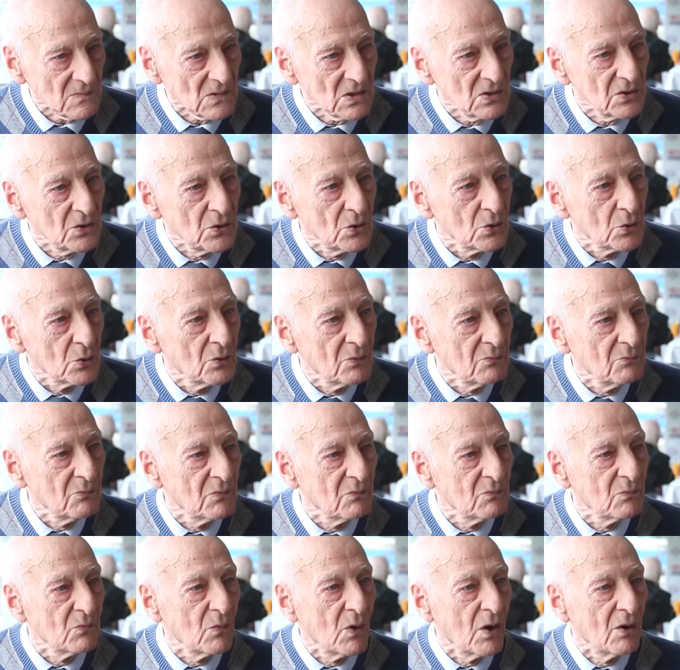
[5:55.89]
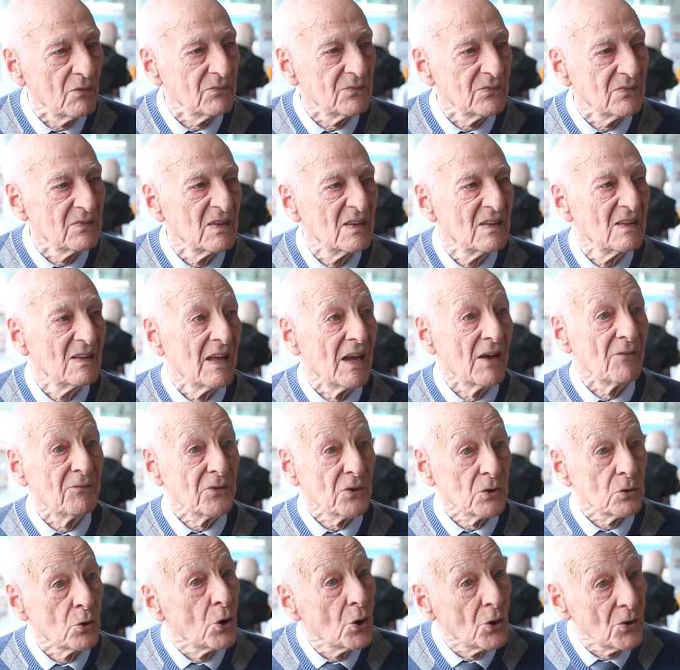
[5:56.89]
You know, and if
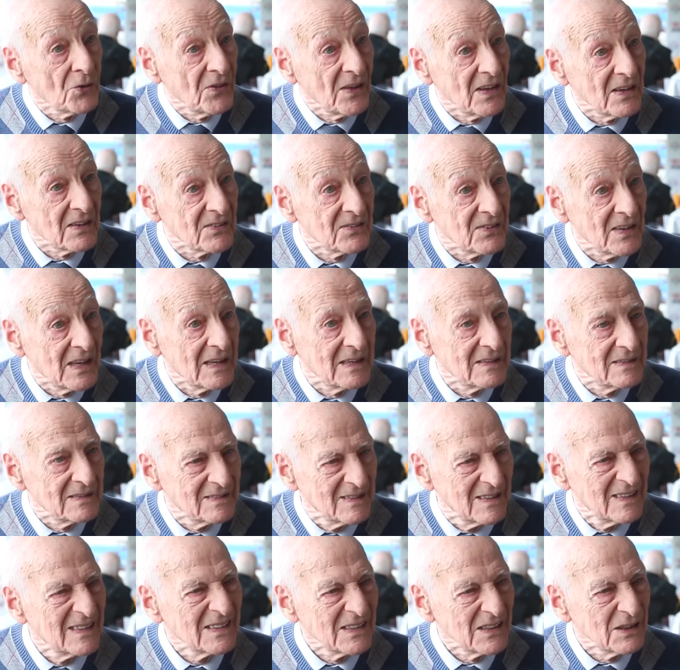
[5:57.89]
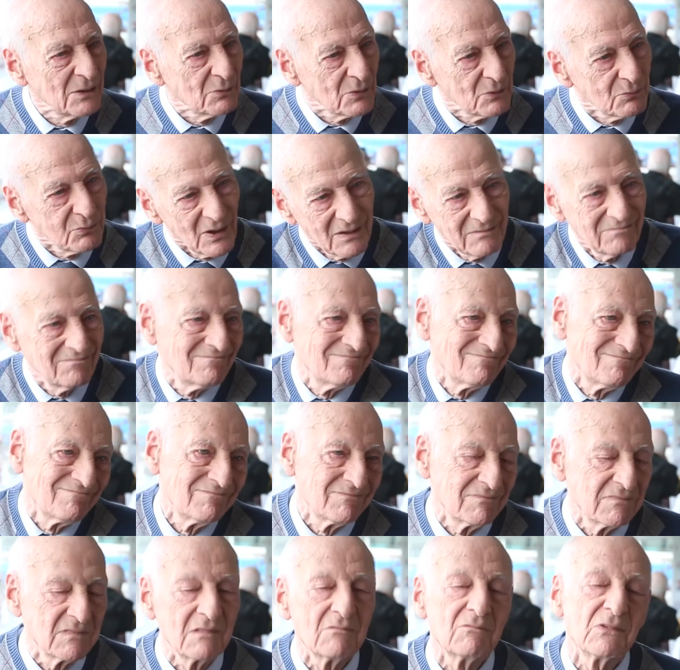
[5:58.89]
you got there, then you were
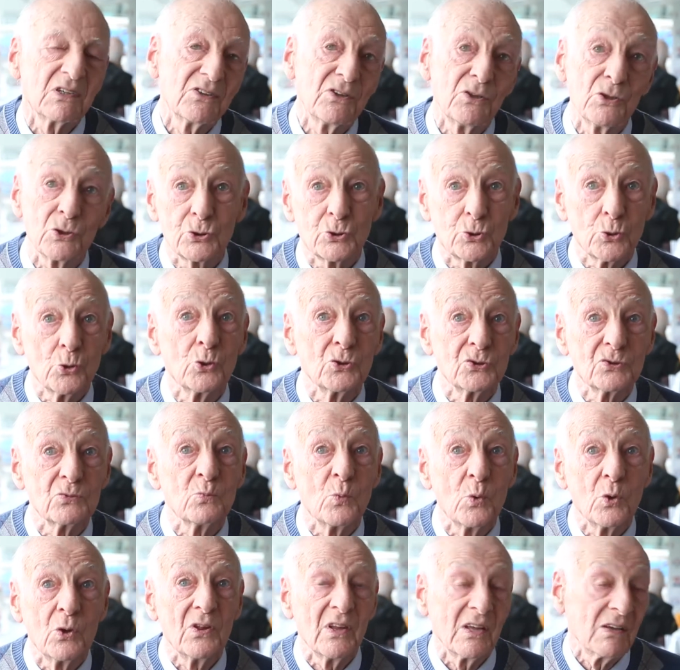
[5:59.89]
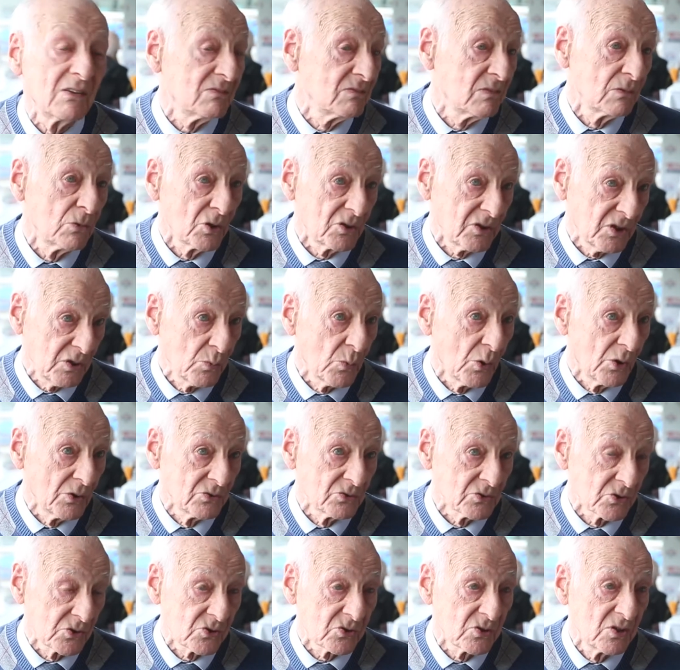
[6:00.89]
one of the chosen lucky
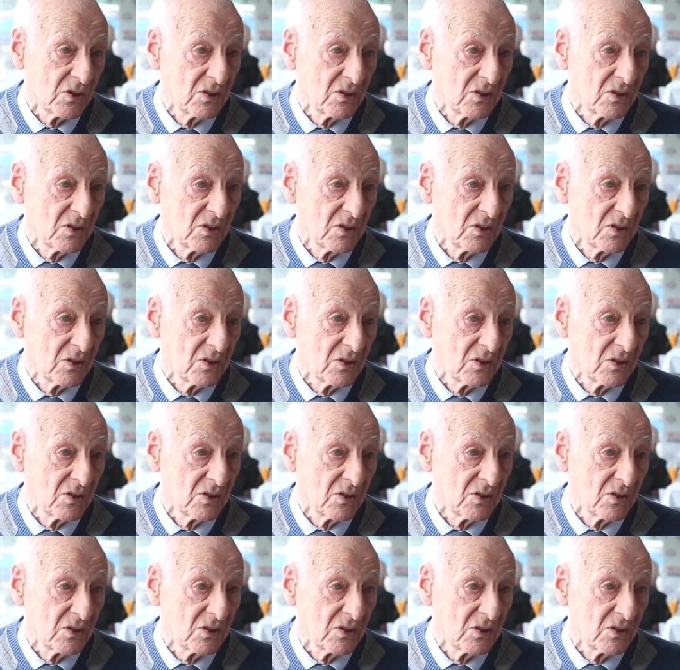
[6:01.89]
ones.